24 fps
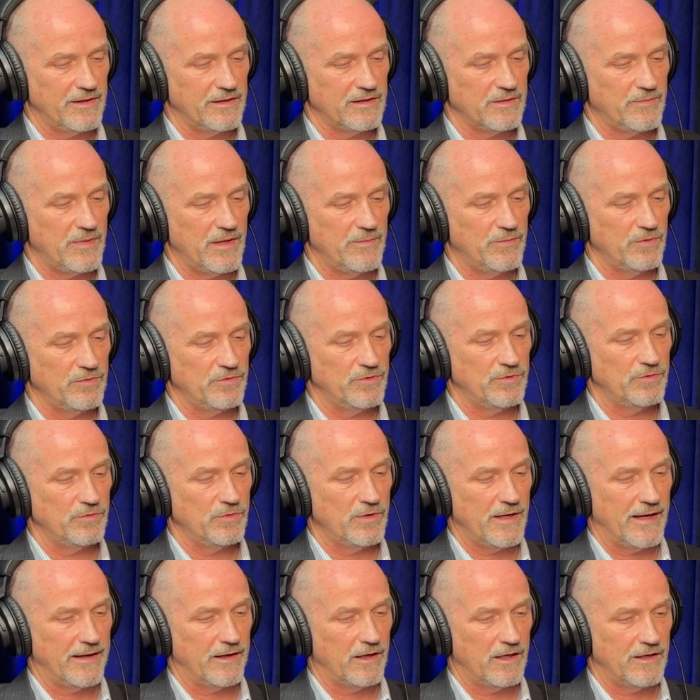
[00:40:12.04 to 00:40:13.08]
thing that people
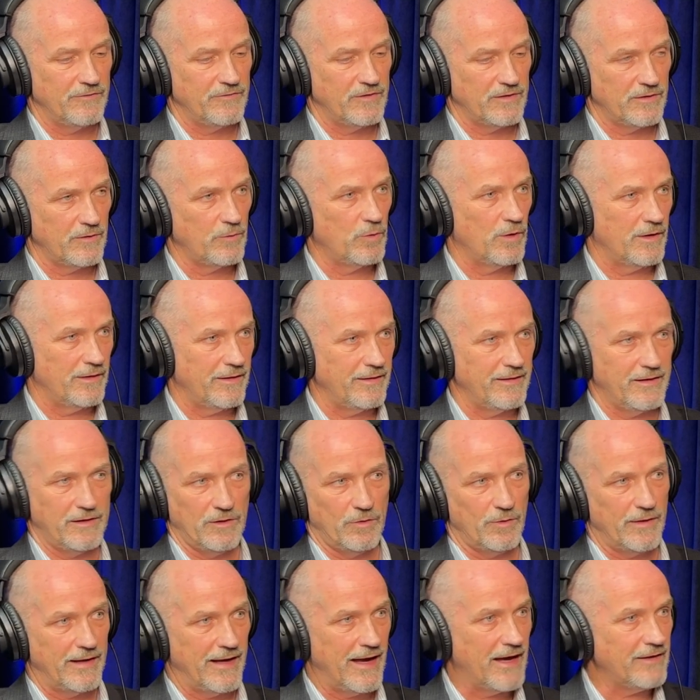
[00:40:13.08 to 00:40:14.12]
do kind of often. Like, well,
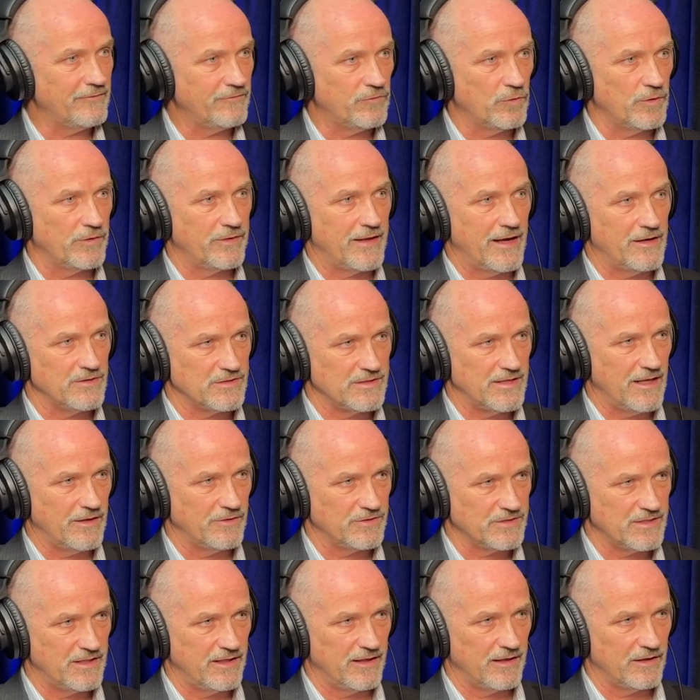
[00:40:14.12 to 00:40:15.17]
I had
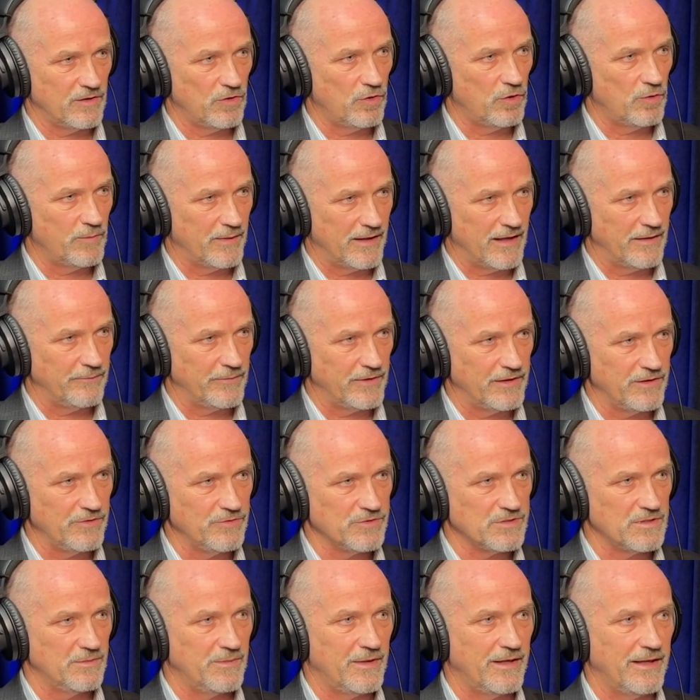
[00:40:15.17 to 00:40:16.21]
$4,000 sitting at home and I'm going
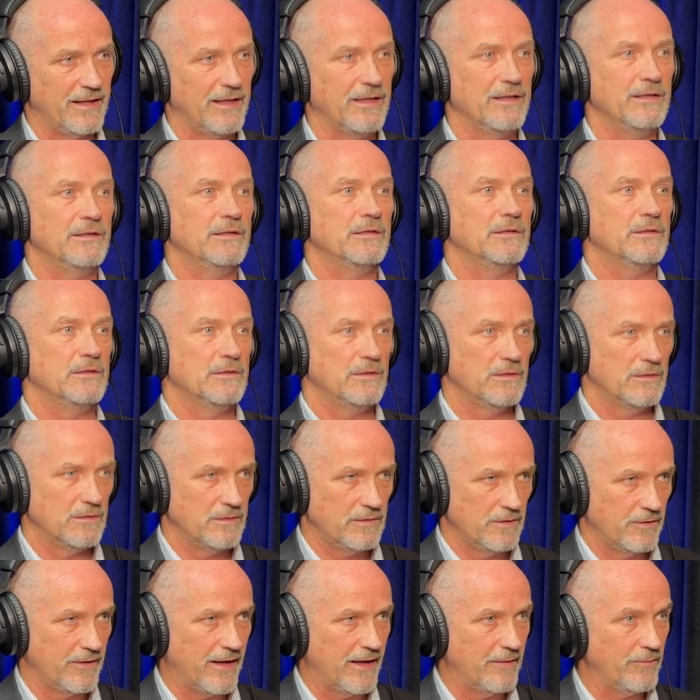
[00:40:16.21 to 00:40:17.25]
to use the money.
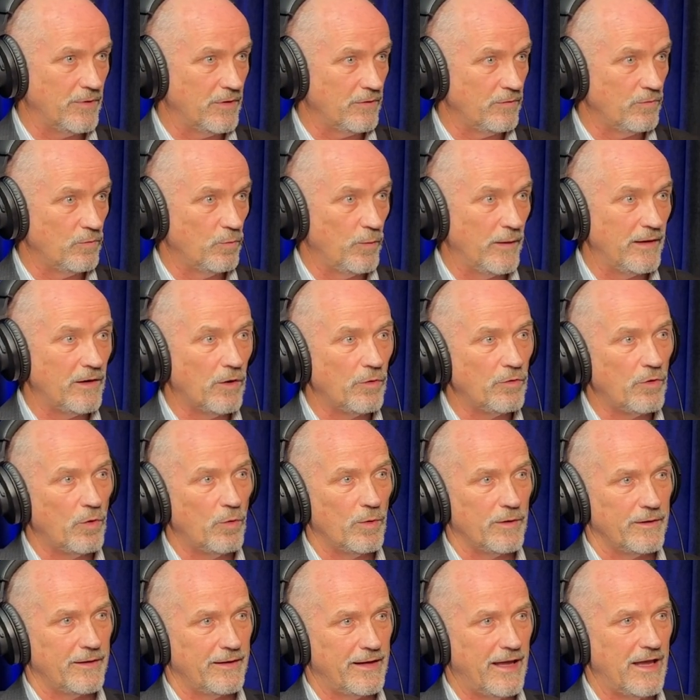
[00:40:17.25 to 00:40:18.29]
Okay, but we don't
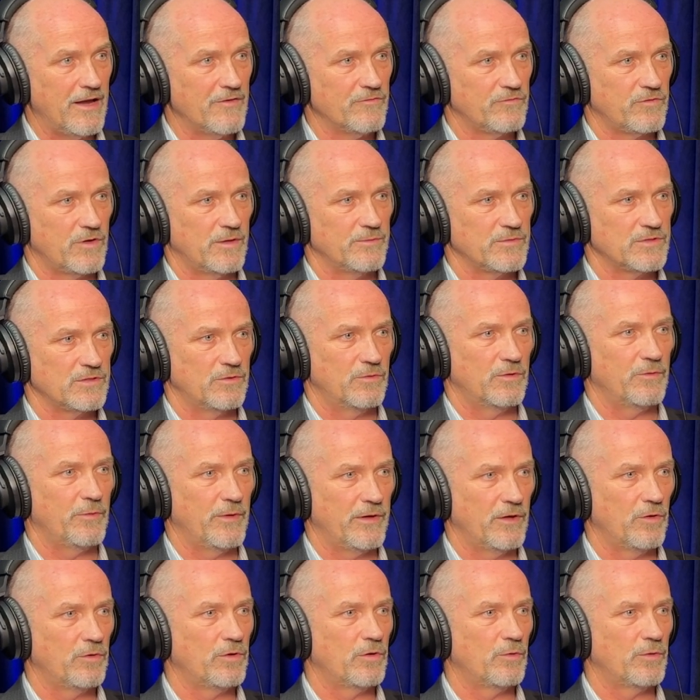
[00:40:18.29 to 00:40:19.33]
know where it came from. So
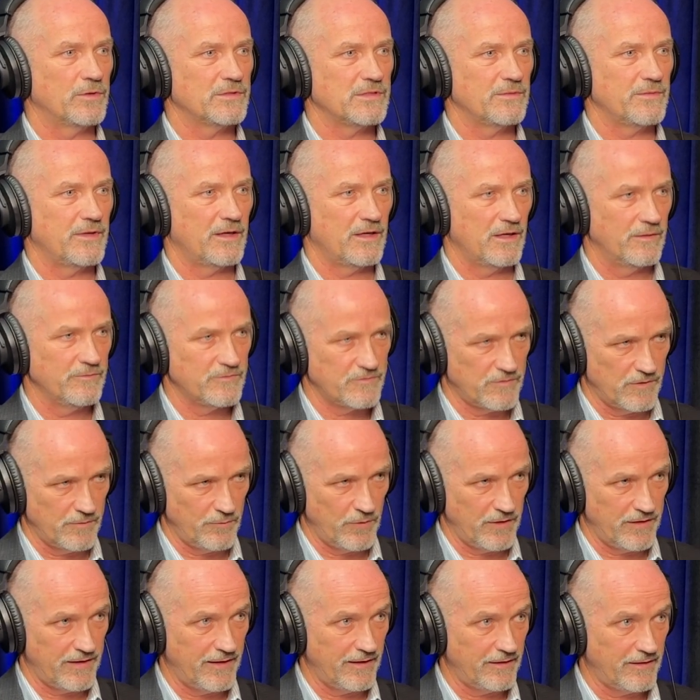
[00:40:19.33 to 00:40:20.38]
when we don't know where something comes
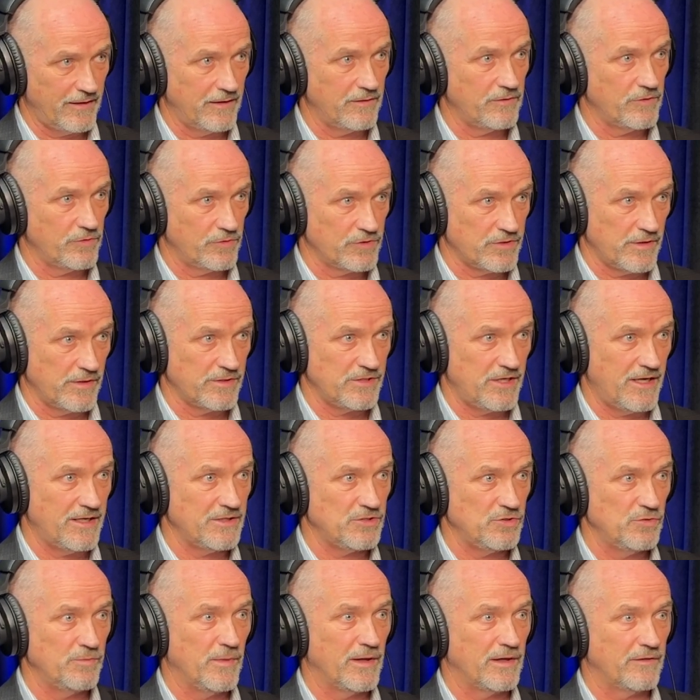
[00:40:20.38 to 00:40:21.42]
from, we think that there's a
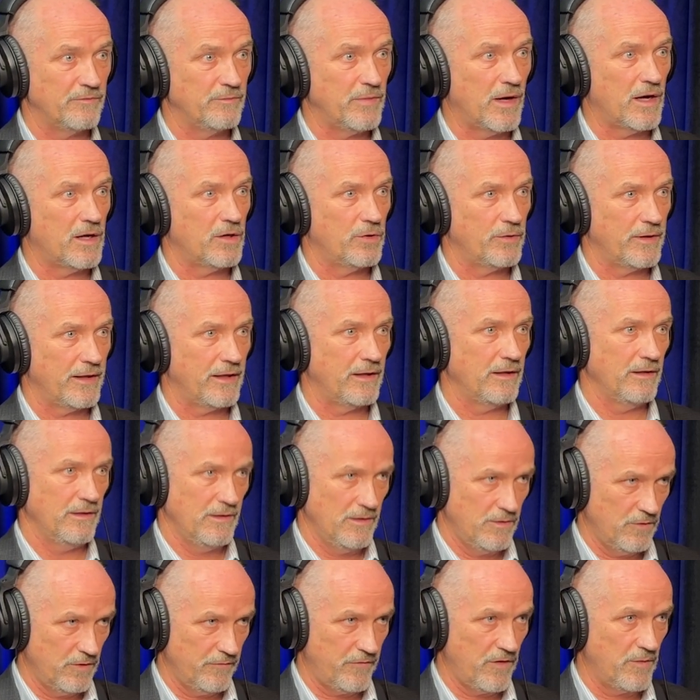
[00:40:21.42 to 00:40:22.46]
chance you might have borrowed it.
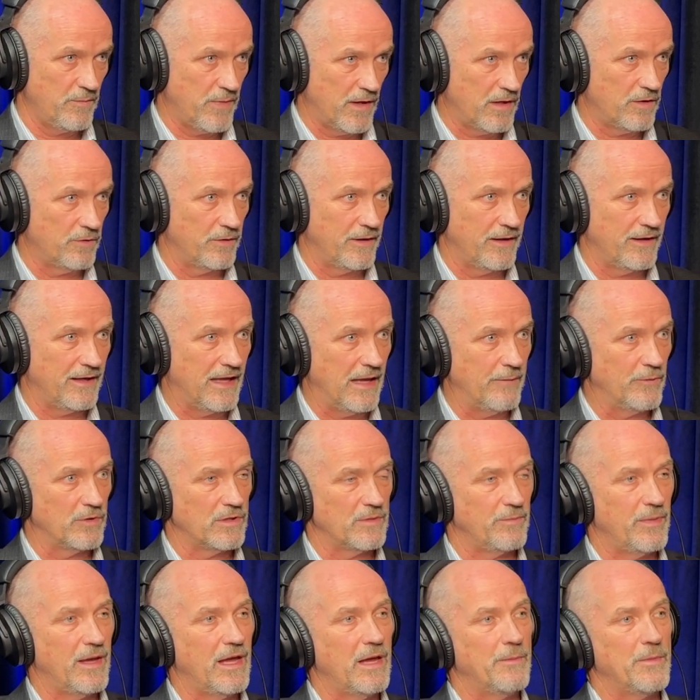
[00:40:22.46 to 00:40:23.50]
Well, if you borrowed it, it came
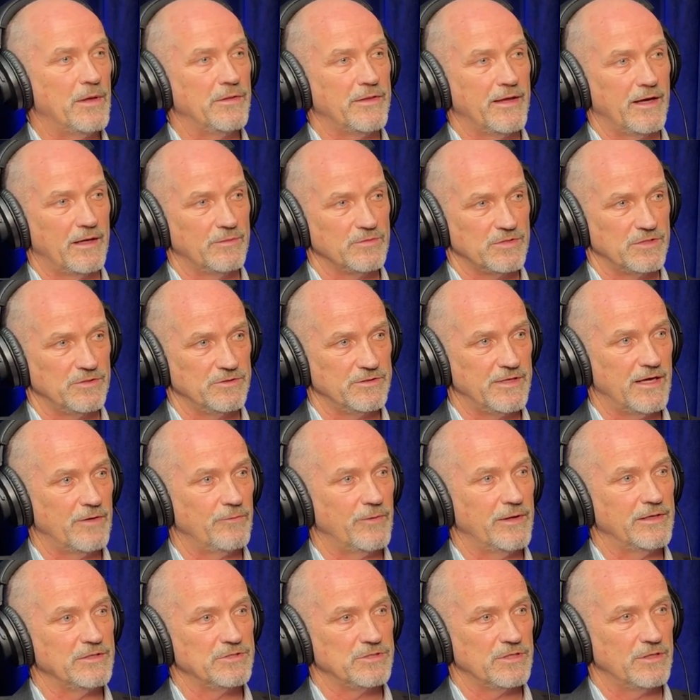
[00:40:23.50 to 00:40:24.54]
with a payment that comes in your
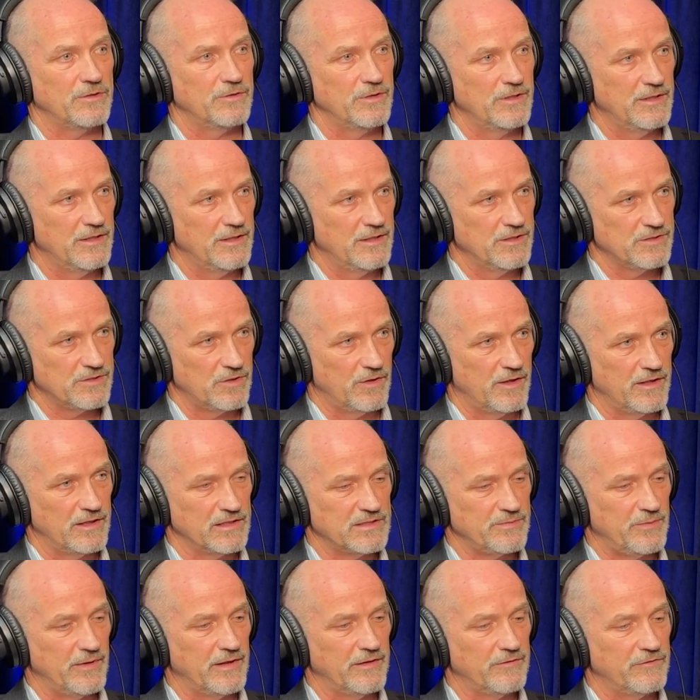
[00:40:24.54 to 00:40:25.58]
debt ratio. So
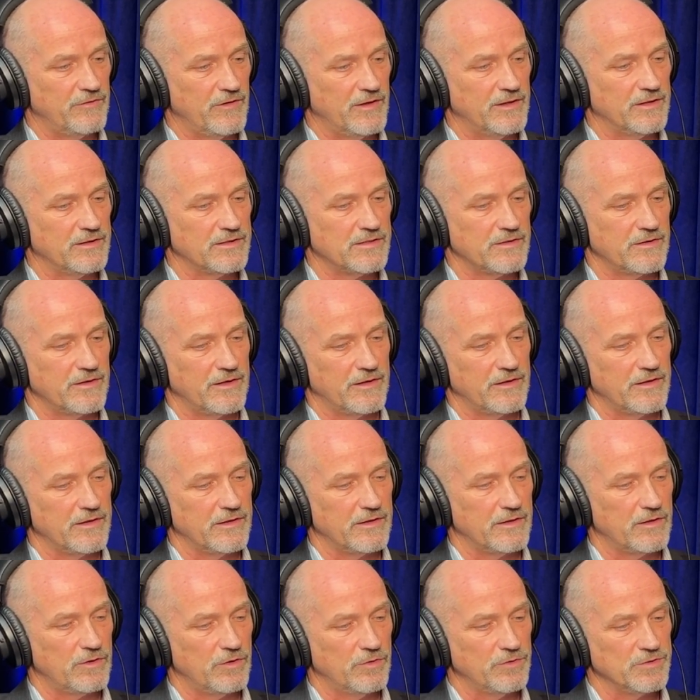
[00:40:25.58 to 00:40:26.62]
unexplained funds
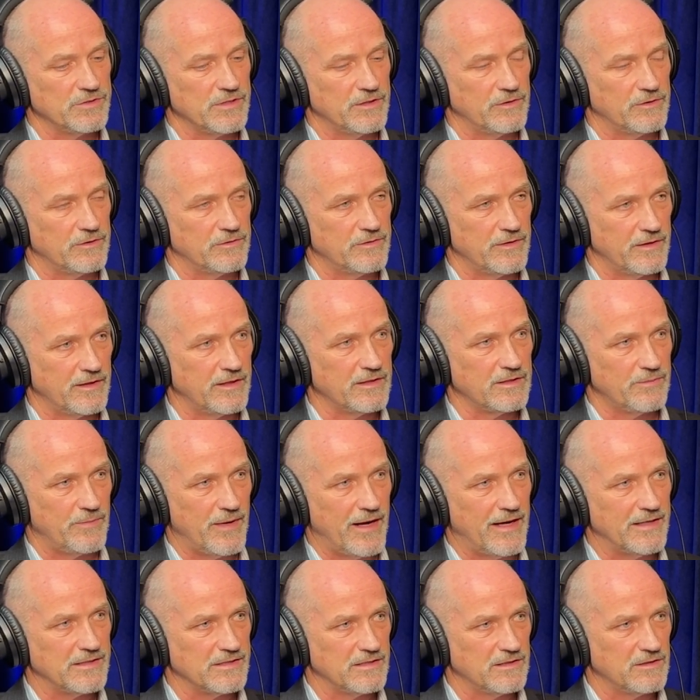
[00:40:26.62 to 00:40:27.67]
and closed error that get
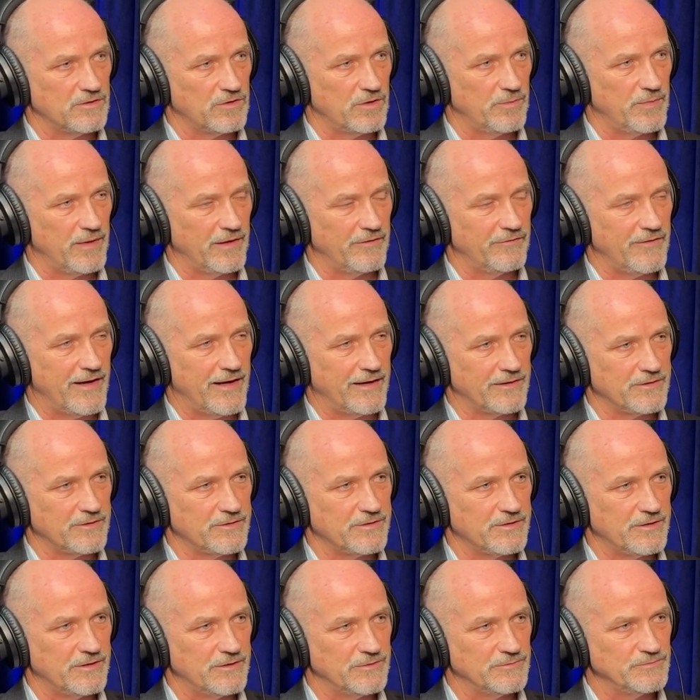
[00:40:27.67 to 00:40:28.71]
deposited are a big
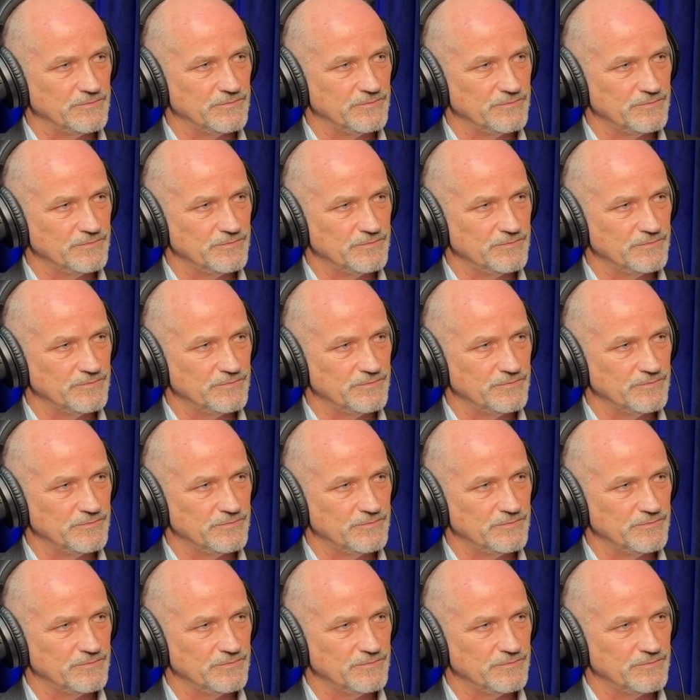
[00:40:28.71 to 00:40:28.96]
factor too.